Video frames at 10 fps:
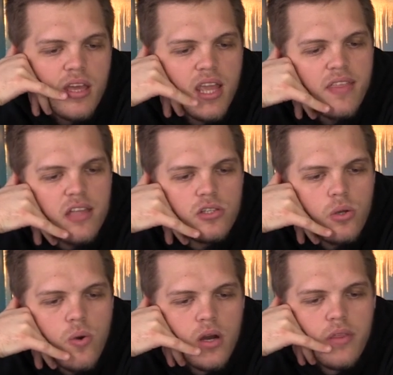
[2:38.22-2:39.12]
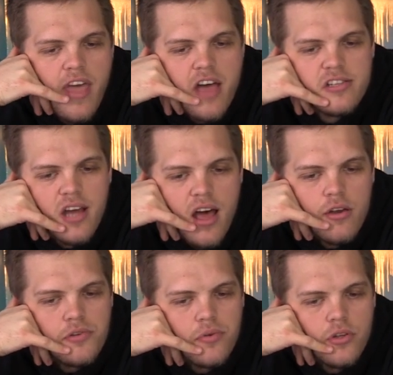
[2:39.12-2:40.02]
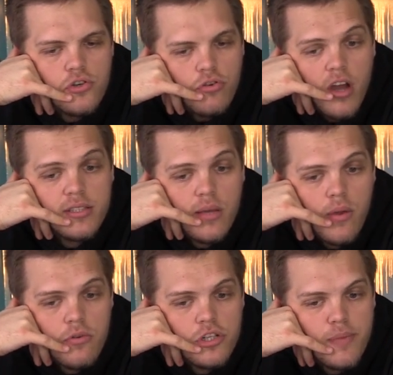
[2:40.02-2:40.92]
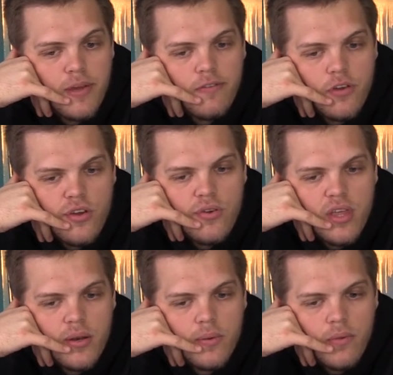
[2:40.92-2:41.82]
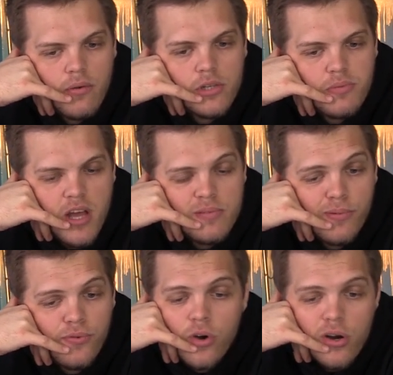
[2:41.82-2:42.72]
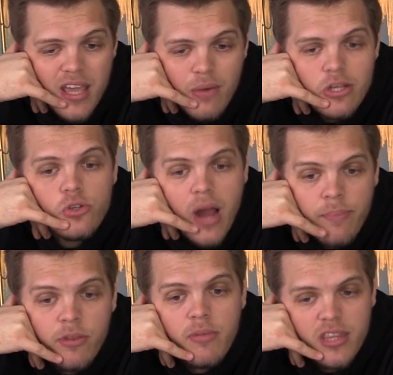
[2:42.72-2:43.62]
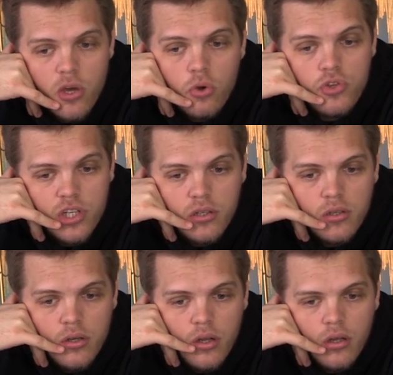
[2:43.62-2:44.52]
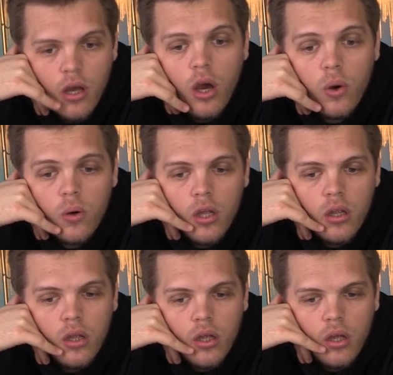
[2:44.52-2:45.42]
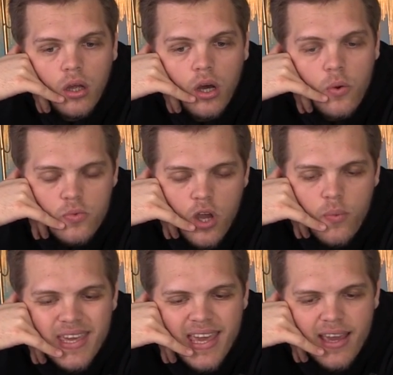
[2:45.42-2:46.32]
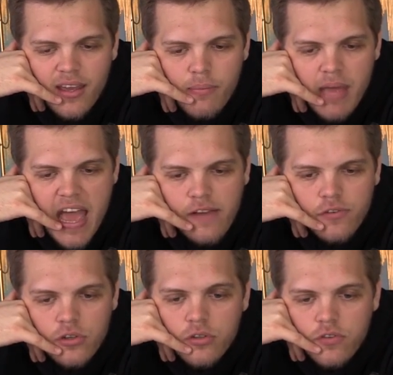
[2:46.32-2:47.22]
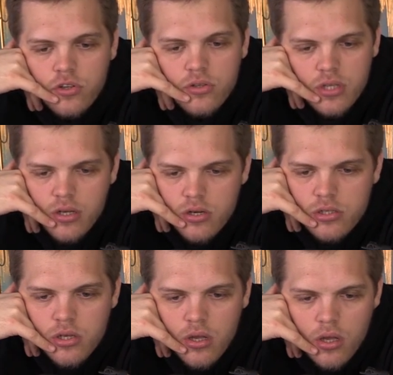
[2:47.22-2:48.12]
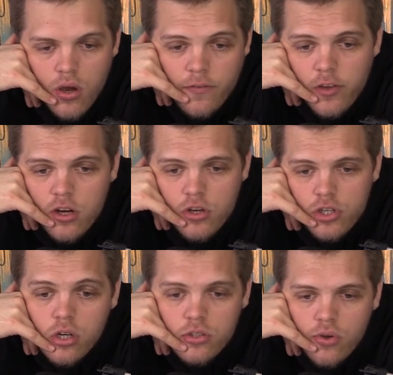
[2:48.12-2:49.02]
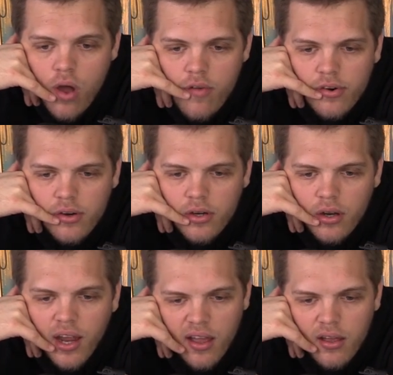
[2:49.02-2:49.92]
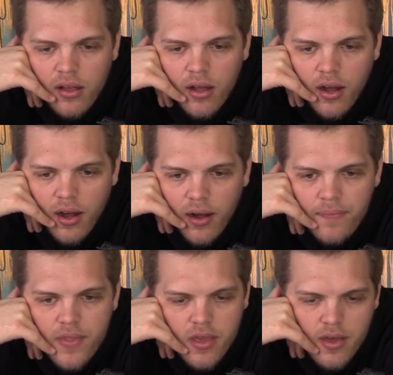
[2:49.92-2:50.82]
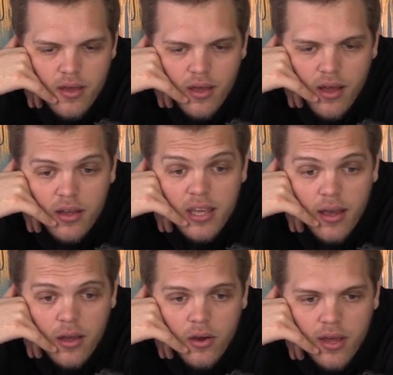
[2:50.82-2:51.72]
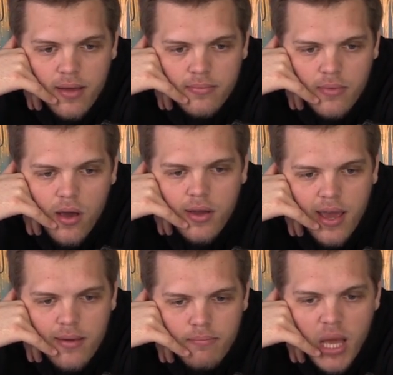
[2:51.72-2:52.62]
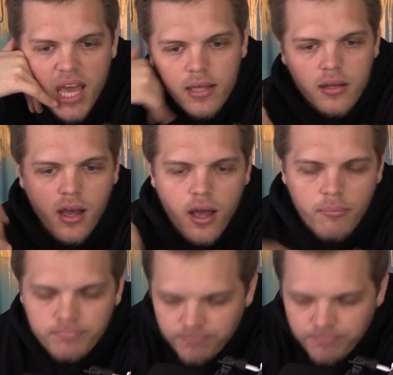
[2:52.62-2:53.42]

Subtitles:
yeah, that $200,000 worth of trucks that we were shipping for you that we were responsible for, yeah, we dropped them in the ocean. Oh, no, we can't get them back for 2 years. Hopefully your insurance will cover it. Yeah, uh-huh. Yeah, okay. Okay, bye. I